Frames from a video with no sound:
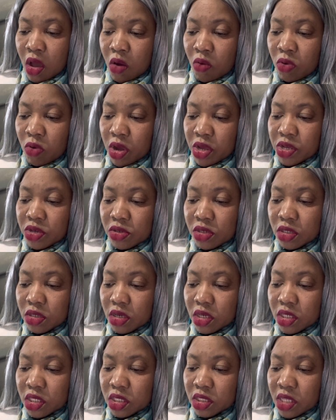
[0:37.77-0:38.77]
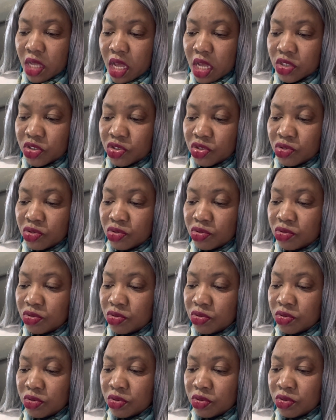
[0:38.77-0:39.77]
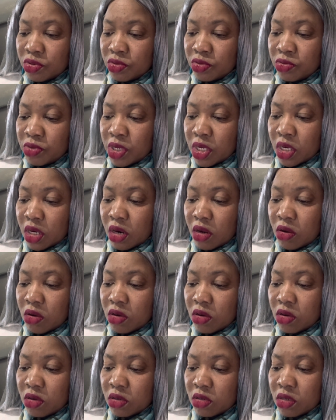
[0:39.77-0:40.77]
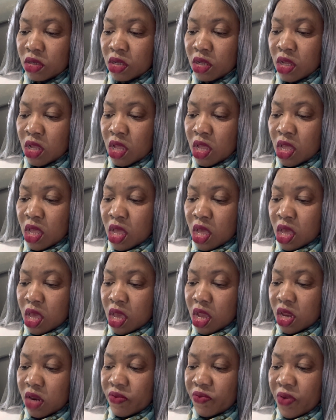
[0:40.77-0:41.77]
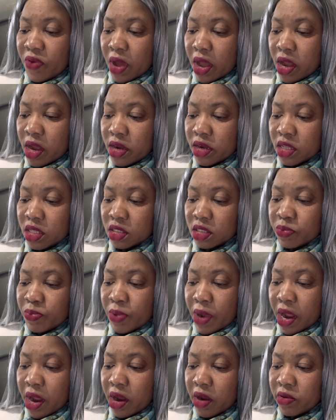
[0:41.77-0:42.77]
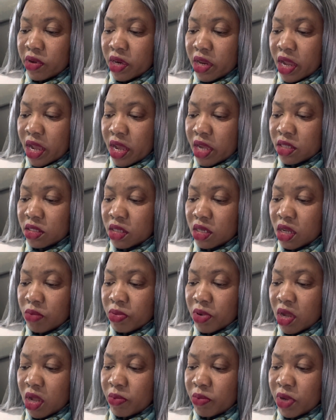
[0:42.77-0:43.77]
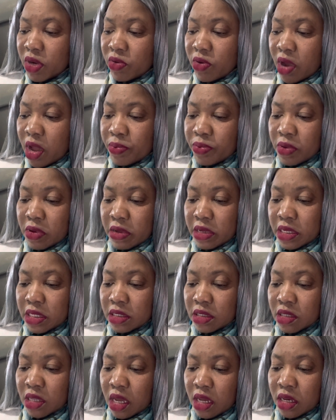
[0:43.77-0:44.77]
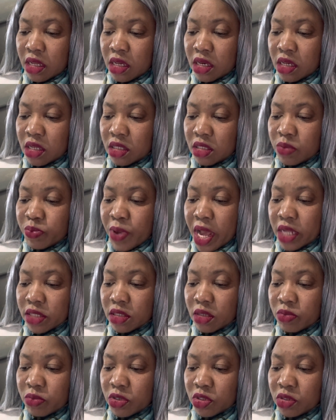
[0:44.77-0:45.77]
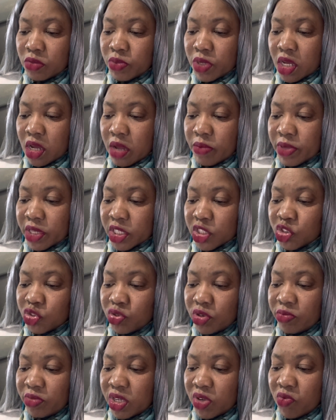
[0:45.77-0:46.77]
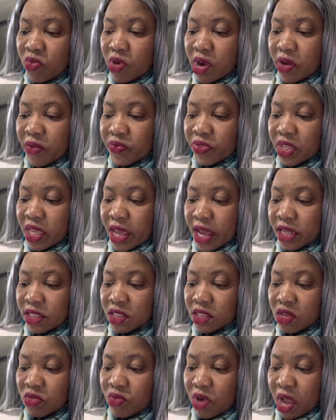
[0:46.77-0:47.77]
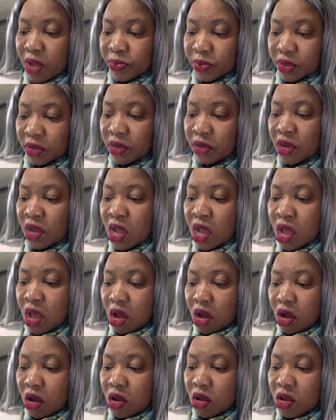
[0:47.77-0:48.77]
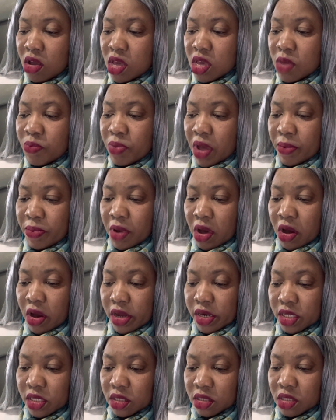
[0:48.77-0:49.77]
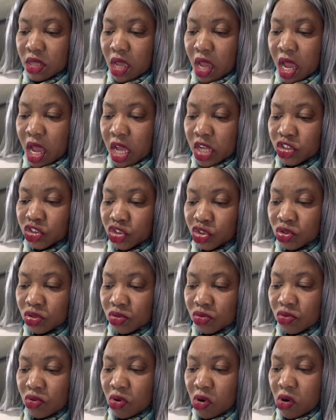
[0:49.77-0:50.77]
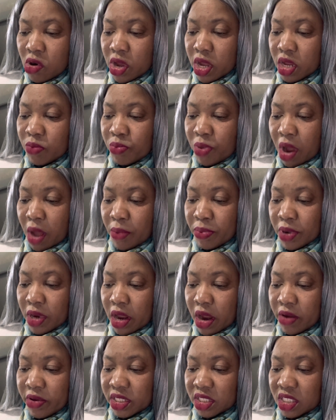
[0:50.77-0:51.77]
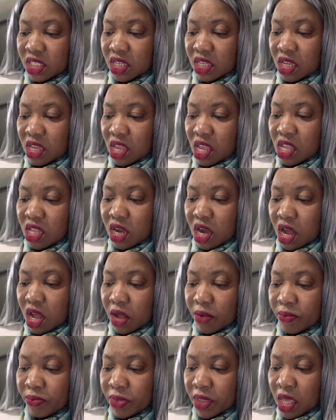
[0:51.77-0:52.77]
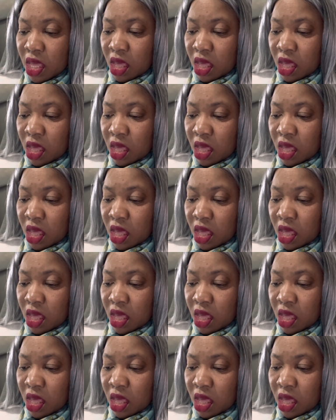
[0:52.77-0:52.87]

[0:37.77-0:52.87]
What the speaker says: What you will notice as you read along and find inspiring as an upcoming rapper is that it is possible to become extremely wealthy as a rapper or hip-hop artist. As you grow in popularity and income,